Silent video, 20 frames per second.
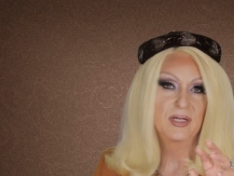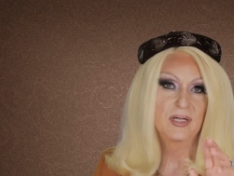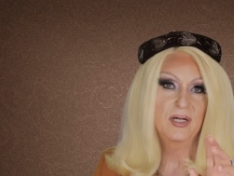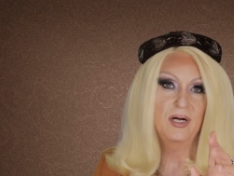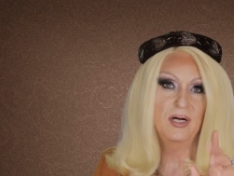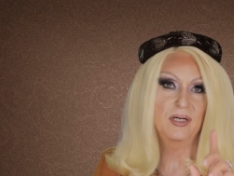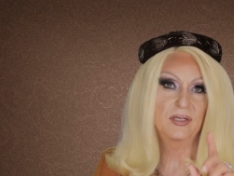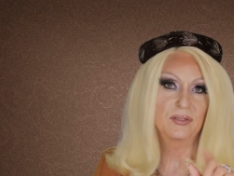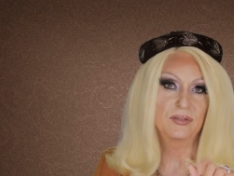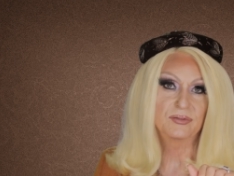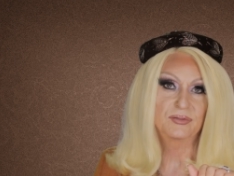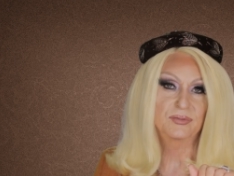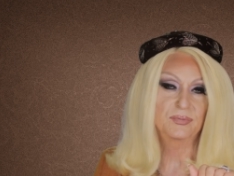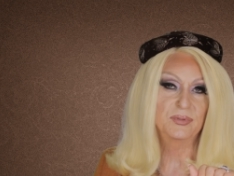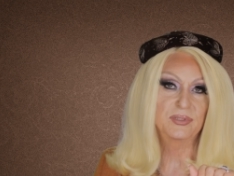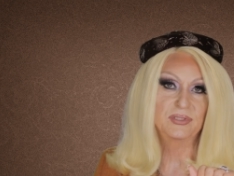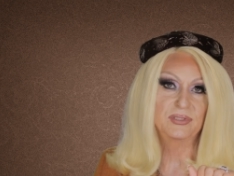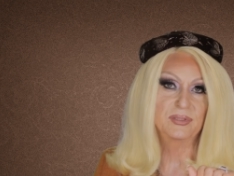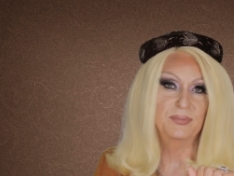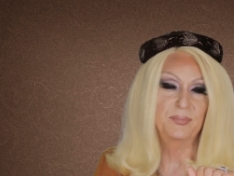Carlos
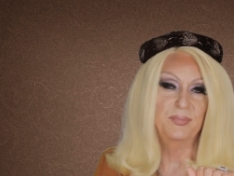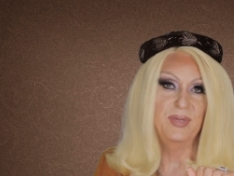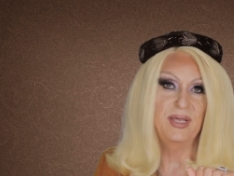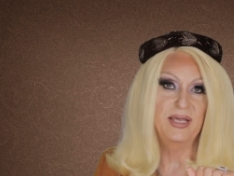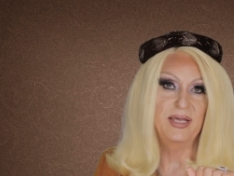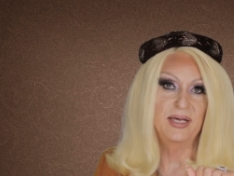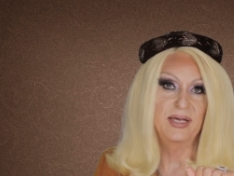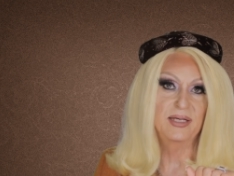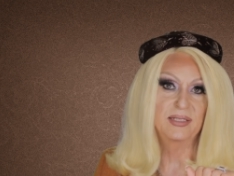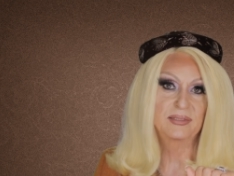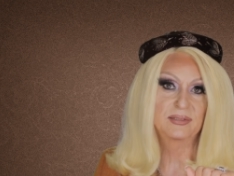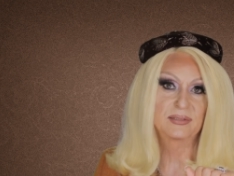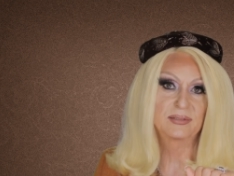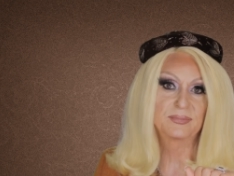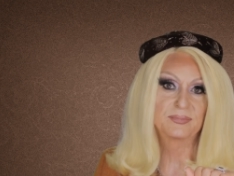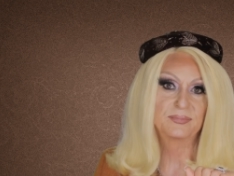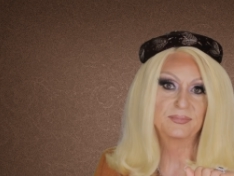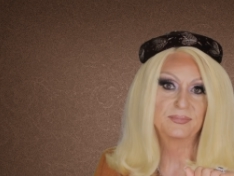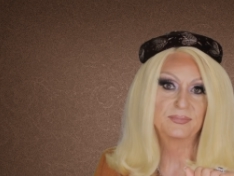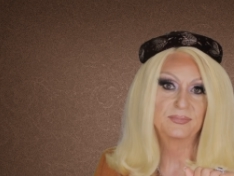was a mess.
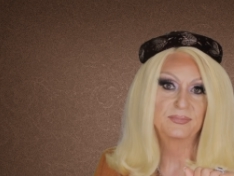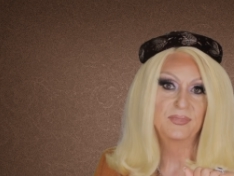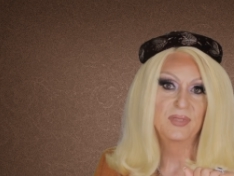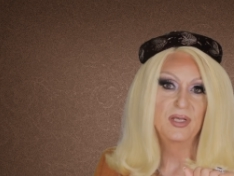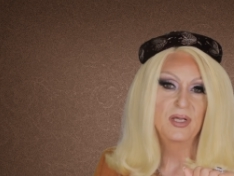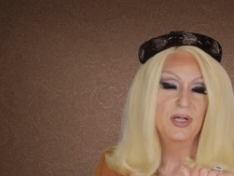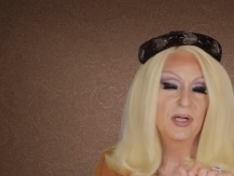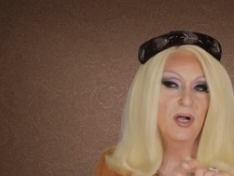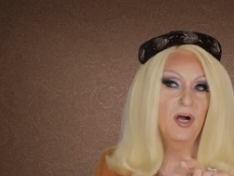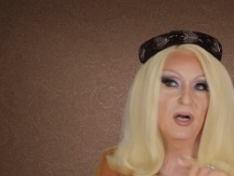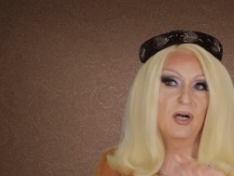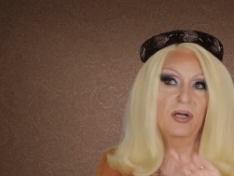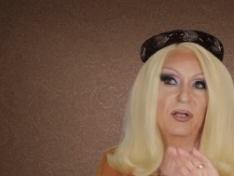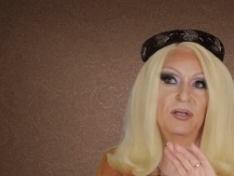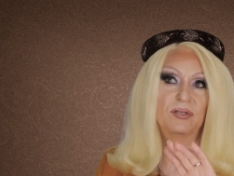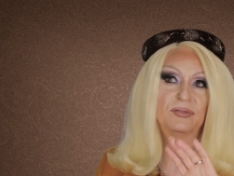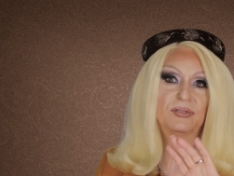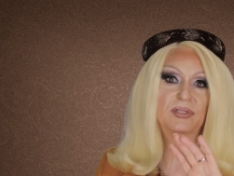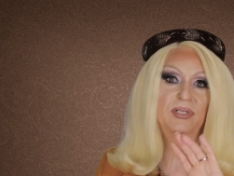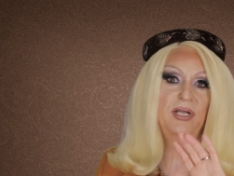
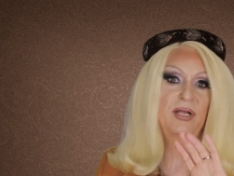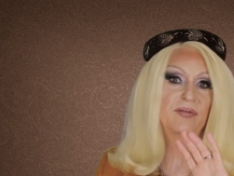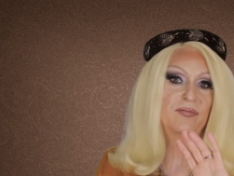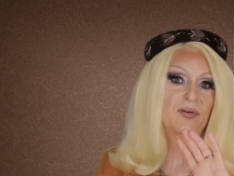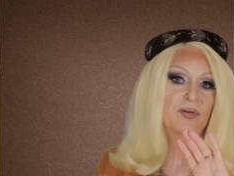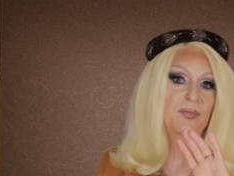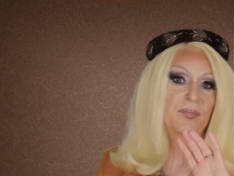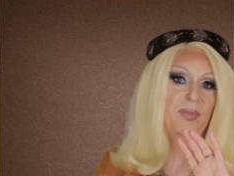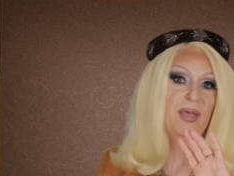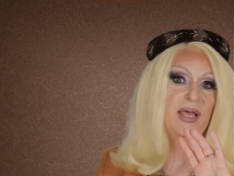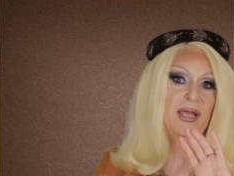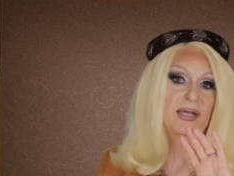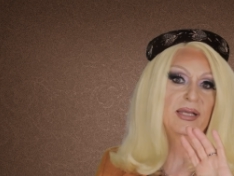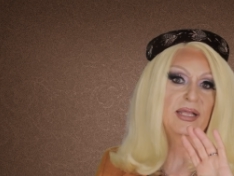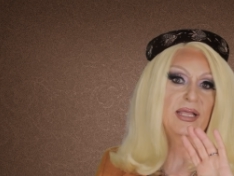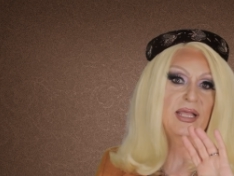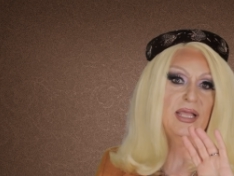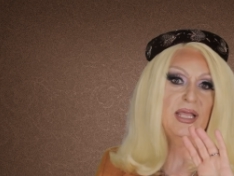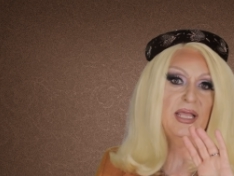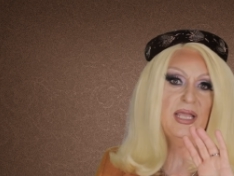Carlos never met
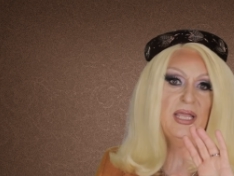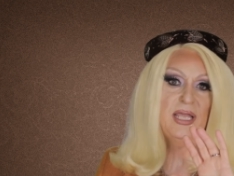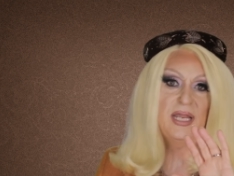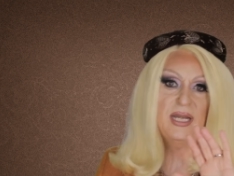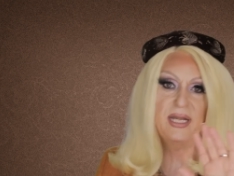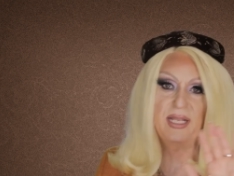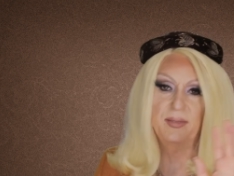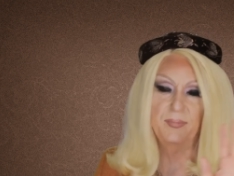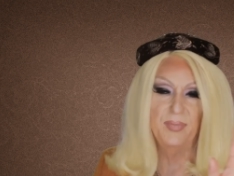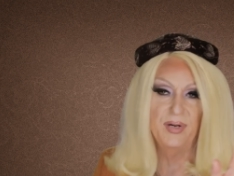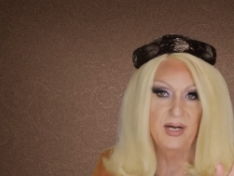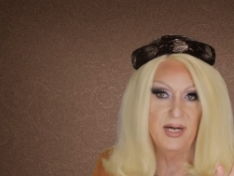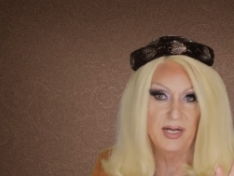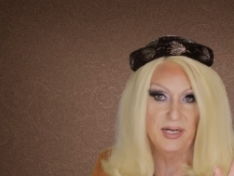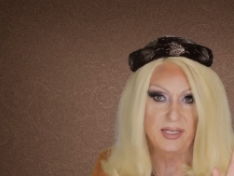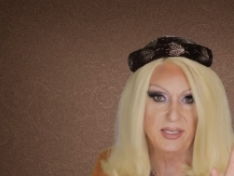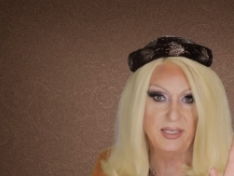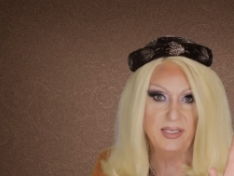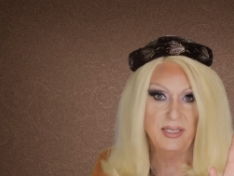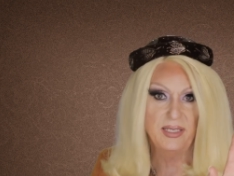
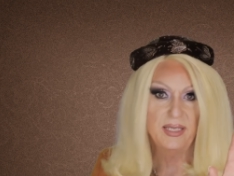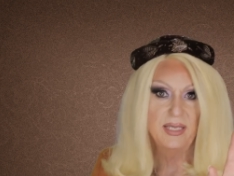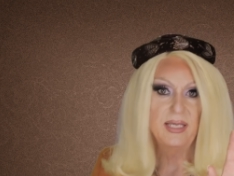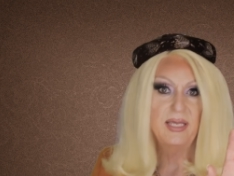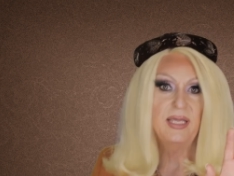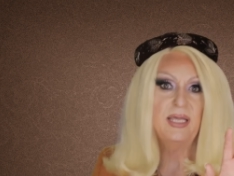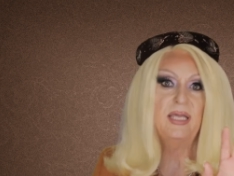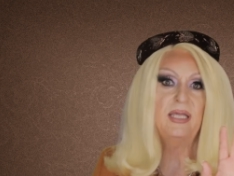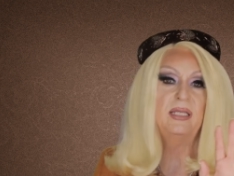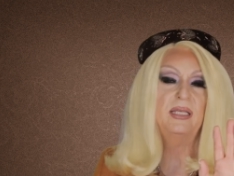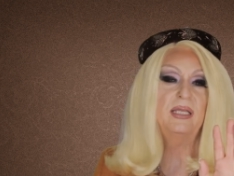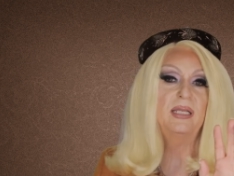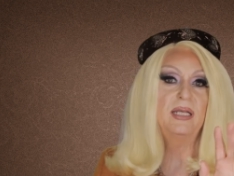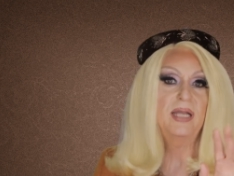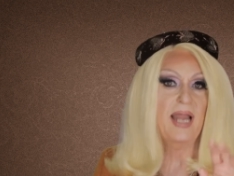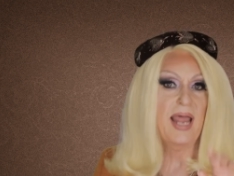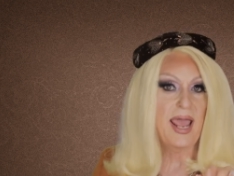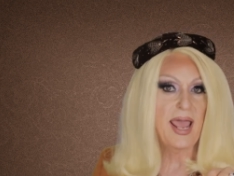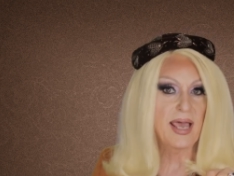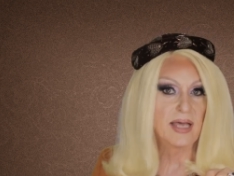anybody he
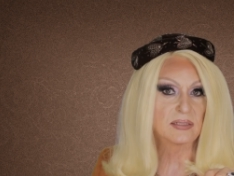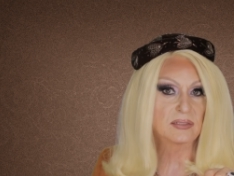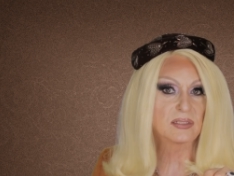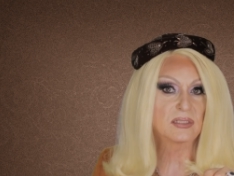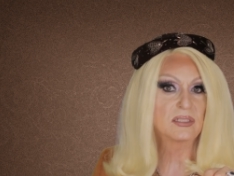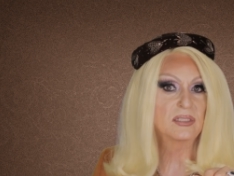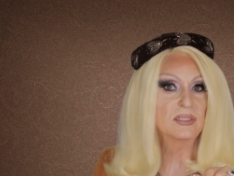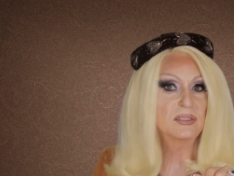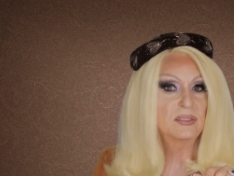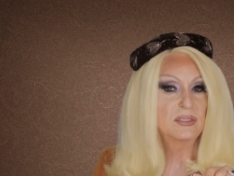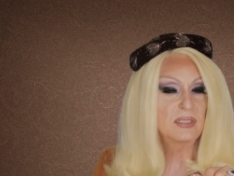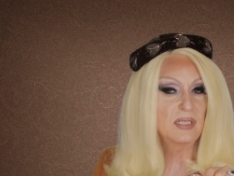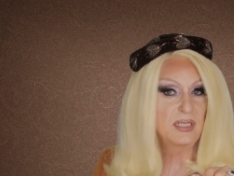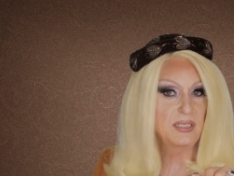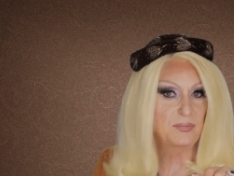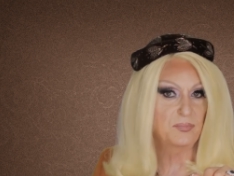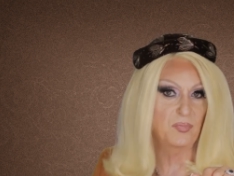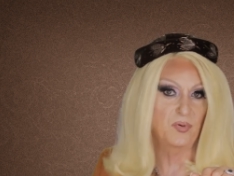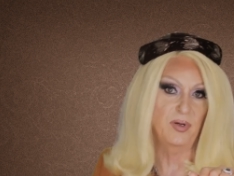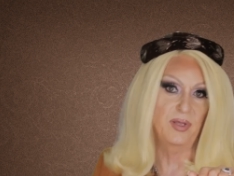didn't ask to
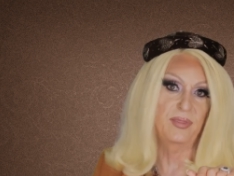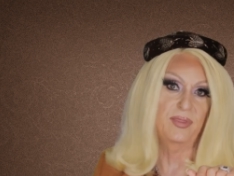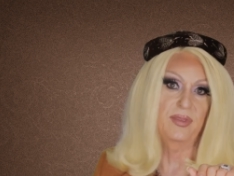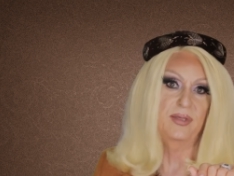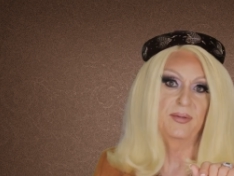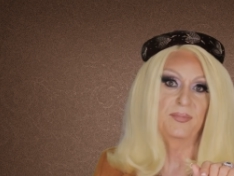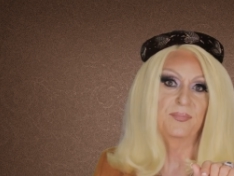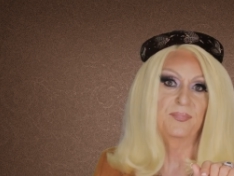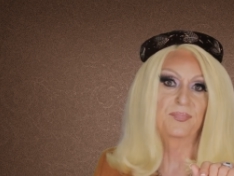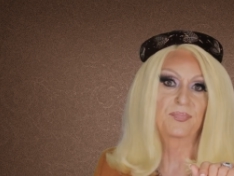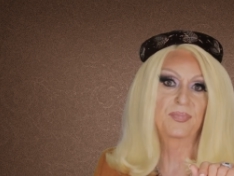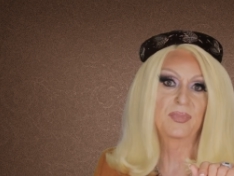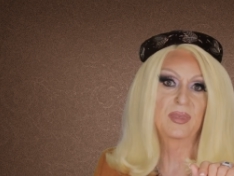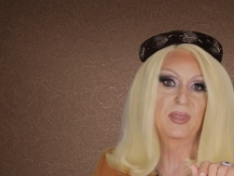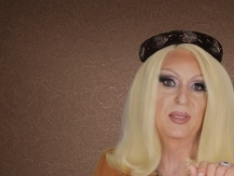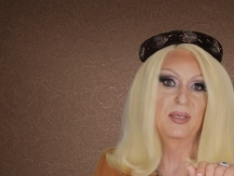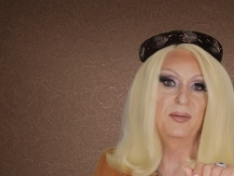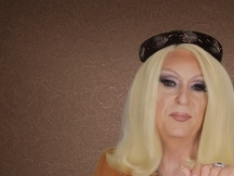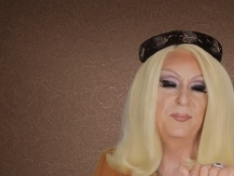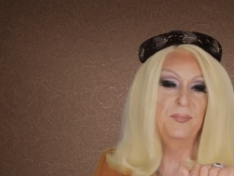sleep with him,
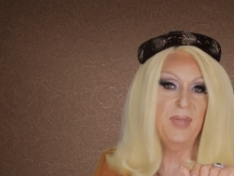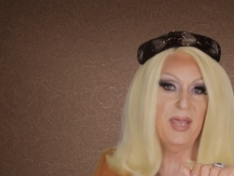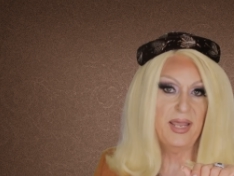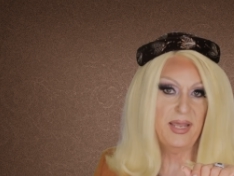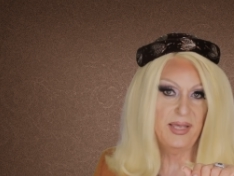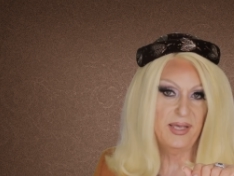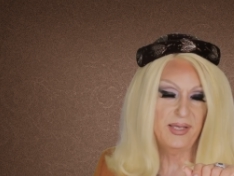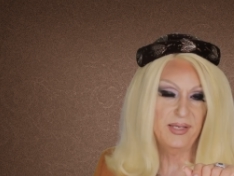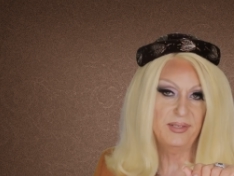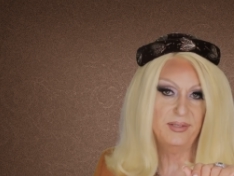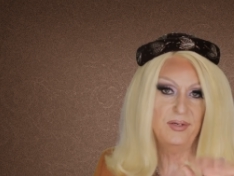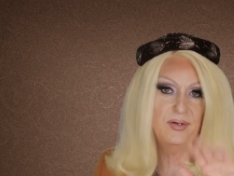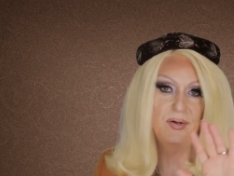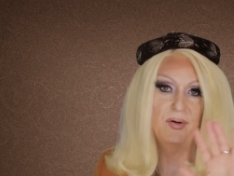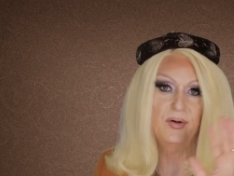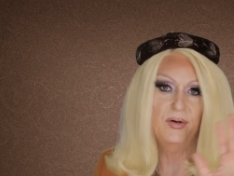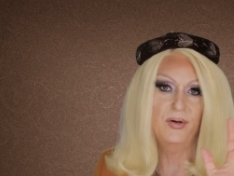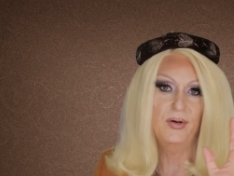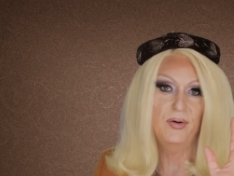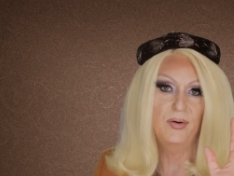man
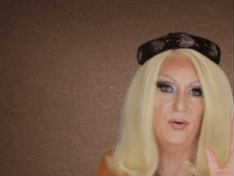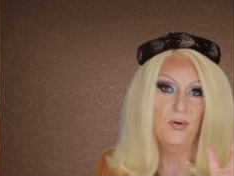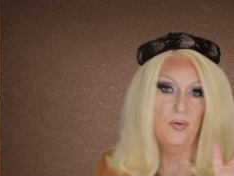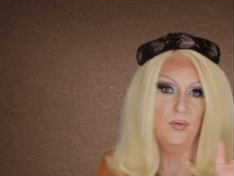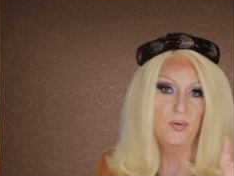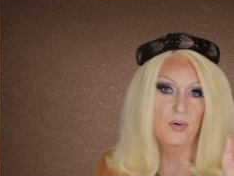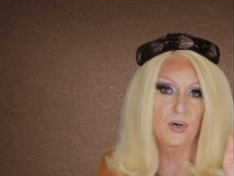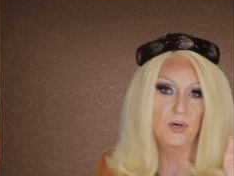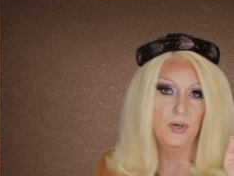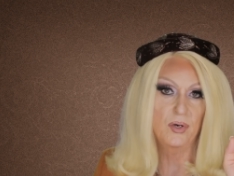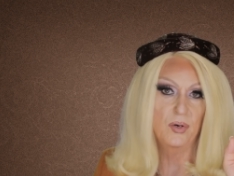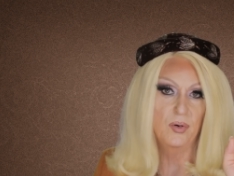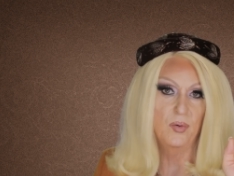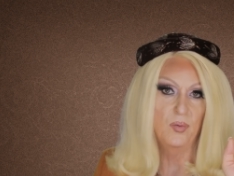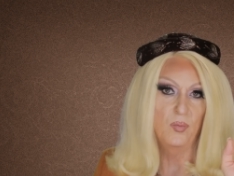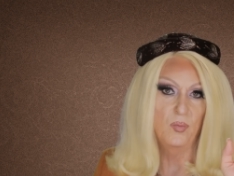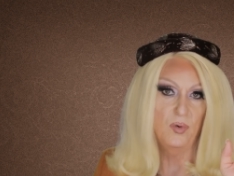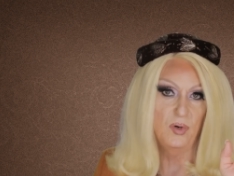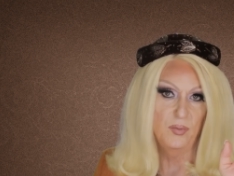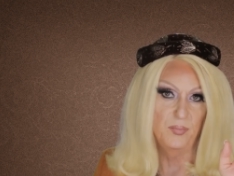or
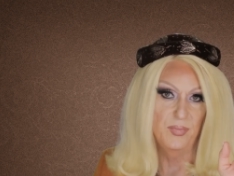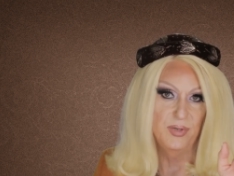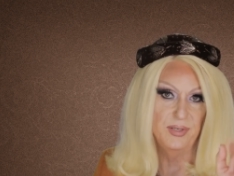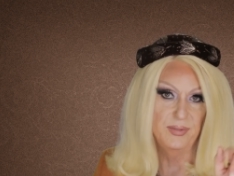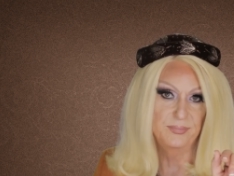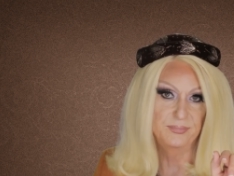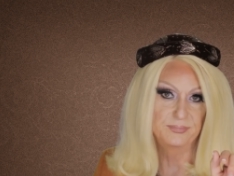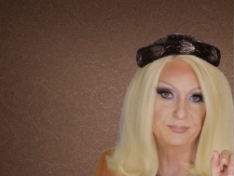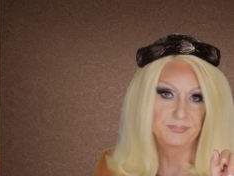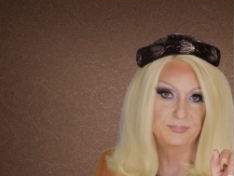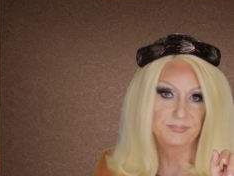woman.